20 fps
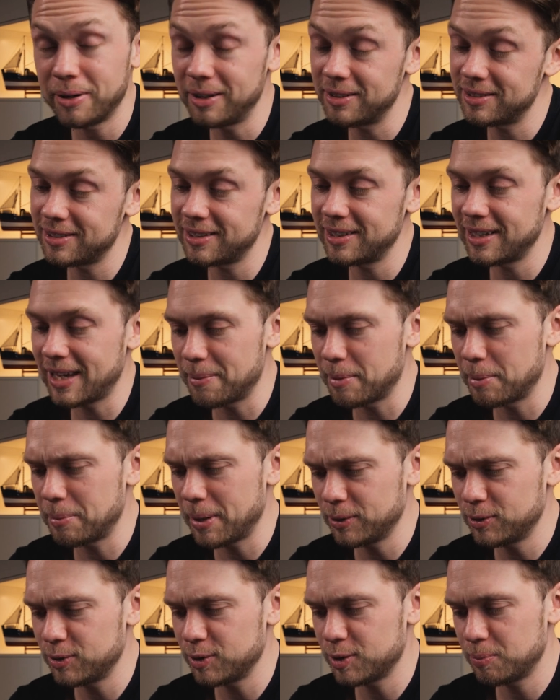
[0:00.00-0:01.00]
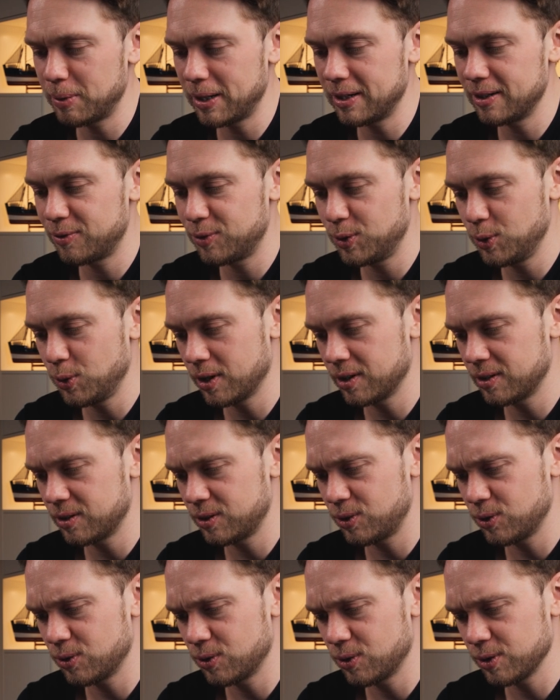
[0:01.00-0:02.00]
but I'm about to spend a few
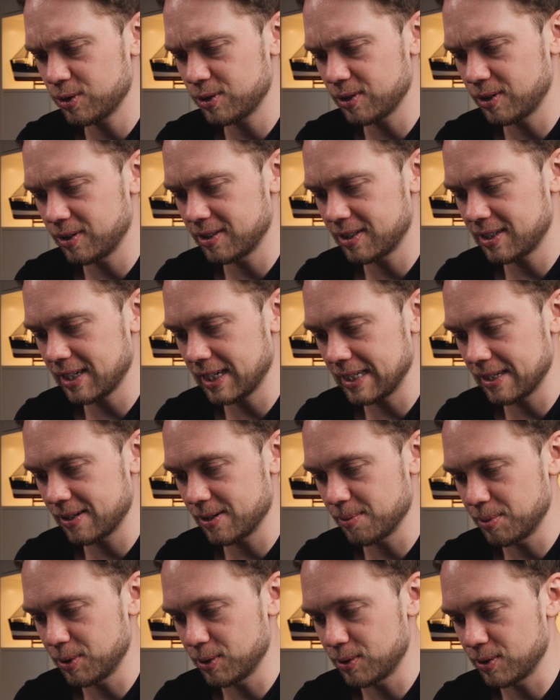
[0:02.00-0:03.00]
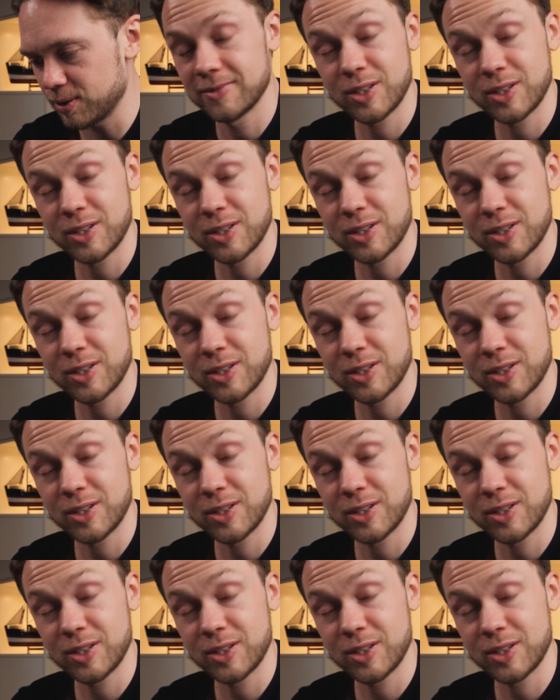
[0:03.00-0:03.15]
€100 on a cycling computer.